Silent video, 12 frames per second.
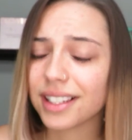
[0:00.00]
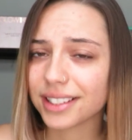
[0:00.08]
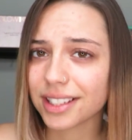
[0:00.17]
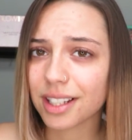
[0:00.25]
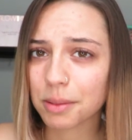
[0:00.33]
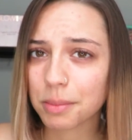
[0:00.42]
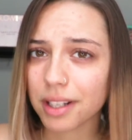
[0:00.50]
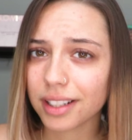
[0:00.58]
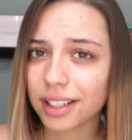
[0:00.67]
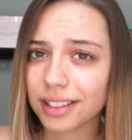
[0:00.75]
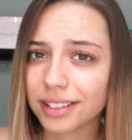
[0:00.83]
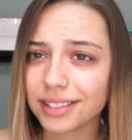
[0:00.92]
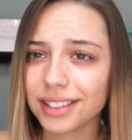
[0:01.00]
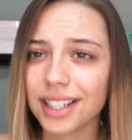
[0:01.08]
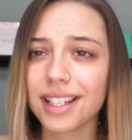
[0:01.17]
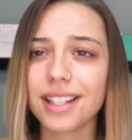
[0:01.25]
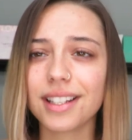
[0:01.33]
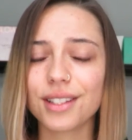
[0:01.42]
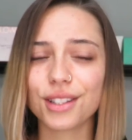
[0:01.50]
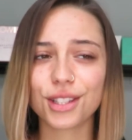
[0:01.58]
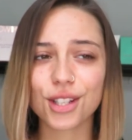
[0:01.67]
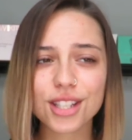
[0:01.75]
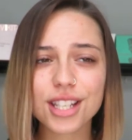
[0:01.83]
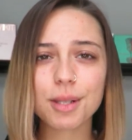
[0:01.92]
Let's talk about it.
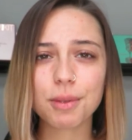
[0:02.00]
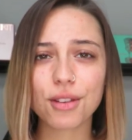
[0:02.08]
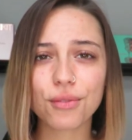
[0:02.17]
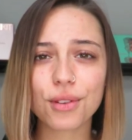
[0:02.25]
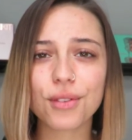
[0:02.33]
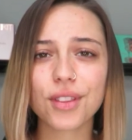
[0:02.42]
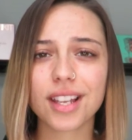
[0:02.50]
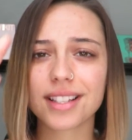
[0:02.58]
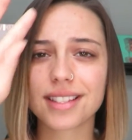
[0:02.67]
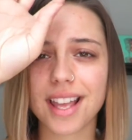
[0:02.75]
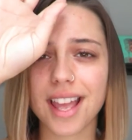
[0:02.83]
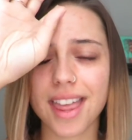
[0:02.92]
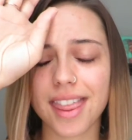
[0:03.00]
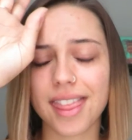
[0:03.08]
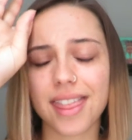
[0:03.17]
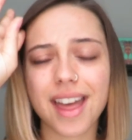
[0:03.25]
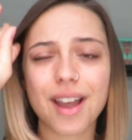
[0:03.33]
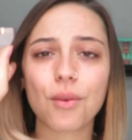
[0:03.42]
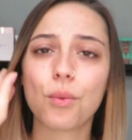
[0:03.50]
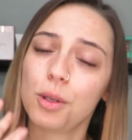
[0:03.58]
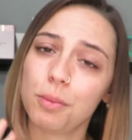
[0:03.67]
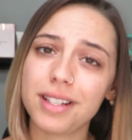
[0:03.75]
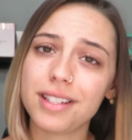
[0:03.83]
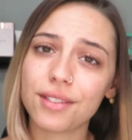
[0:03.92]
There's gonna be a few things that
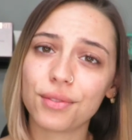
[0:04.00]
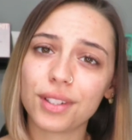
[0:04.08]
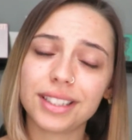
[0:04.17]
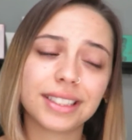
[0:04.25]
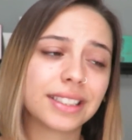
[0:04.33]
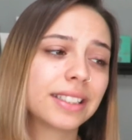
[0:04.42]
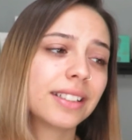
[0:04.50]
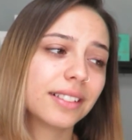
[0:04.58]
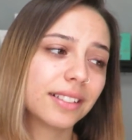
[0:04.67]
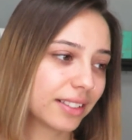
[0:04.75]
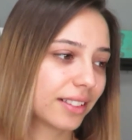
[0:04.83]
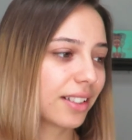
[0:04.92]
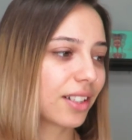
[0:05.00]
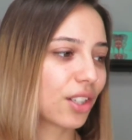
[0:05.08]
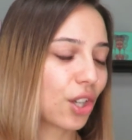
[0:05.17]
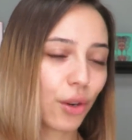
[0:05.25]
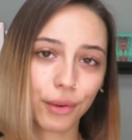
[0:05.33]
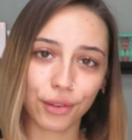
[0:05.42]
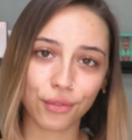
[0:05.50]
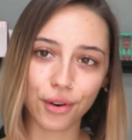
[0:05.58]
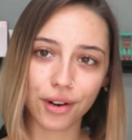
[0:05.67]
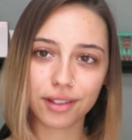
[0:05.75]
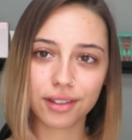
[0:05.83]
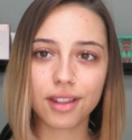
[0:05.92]
will be different going
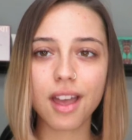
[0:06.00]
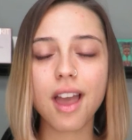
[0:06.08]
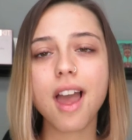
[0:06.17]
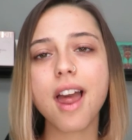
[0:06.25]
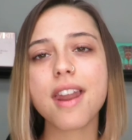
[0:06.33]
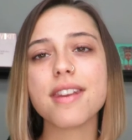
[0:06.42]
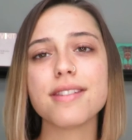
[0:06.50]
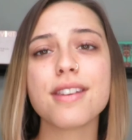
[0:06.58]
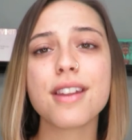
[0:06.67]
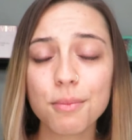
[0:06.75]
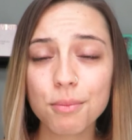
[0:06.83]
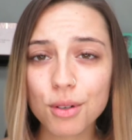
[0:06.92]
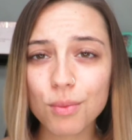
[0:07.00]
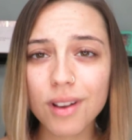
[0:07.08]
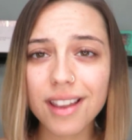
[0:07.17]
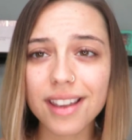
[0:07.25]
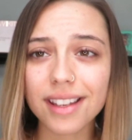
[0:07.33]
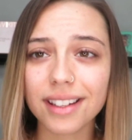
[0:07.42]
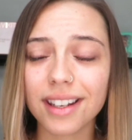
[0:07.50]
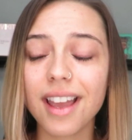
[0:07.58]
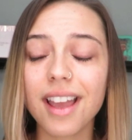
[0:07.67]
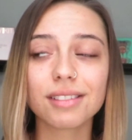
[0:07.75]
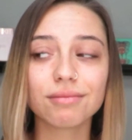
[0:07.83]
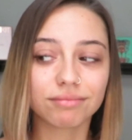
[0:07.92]
forth. Number one,
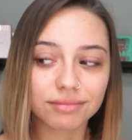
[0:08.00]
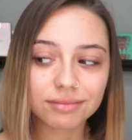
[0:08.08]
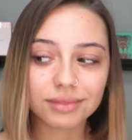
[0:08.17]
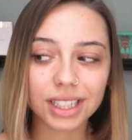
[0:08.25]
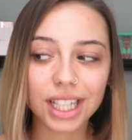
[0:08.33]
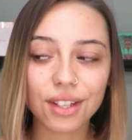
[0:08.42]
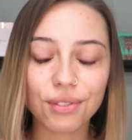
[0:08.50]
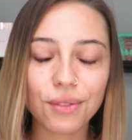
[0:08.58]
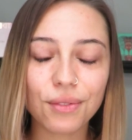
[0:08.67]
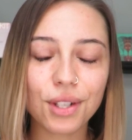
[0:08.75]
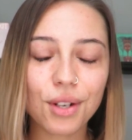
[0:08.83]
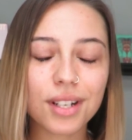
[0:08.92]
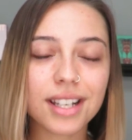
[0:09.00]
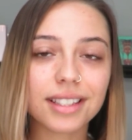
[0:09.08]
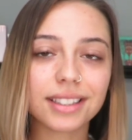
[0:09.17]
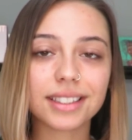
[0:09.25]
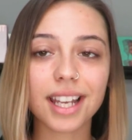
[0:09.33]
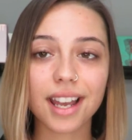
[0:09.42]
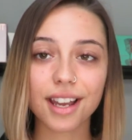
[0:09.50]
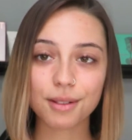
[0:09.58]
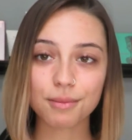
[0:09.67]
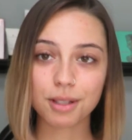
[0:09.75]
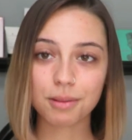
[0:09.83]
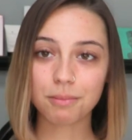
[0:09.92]
if you've noticed,
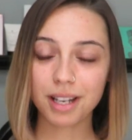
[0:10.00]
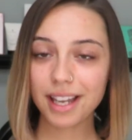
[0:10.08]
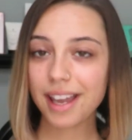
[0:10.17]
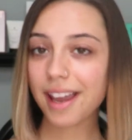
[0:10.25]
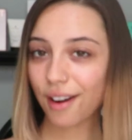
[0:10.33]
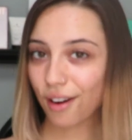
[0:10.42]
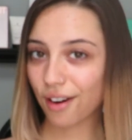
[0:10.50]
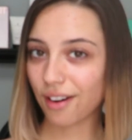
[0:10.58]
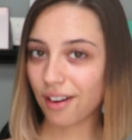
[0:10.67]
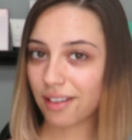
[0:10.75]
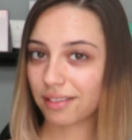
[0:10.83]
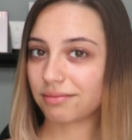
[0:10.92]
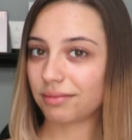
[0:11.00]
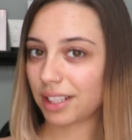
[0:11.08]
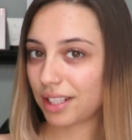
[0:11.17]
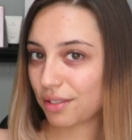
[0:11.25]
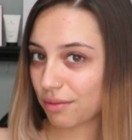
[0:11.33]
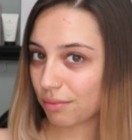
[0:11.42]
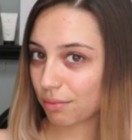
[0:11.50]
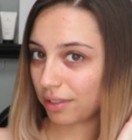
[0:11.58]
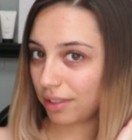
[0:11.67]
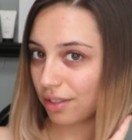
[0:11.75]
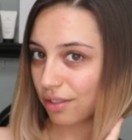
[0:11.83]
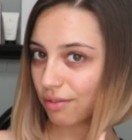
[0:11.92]
my hair is
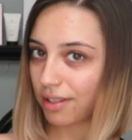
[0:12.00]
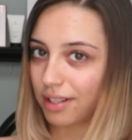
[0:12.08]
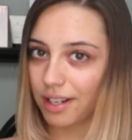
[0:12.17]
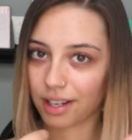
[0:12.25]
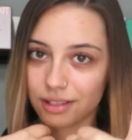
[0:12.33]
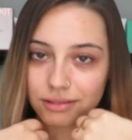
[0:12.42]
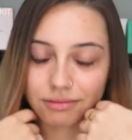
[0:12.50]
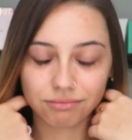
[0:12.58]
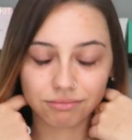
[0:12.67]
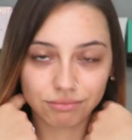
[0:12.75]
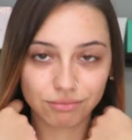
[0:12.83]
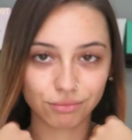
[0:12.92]
really short now,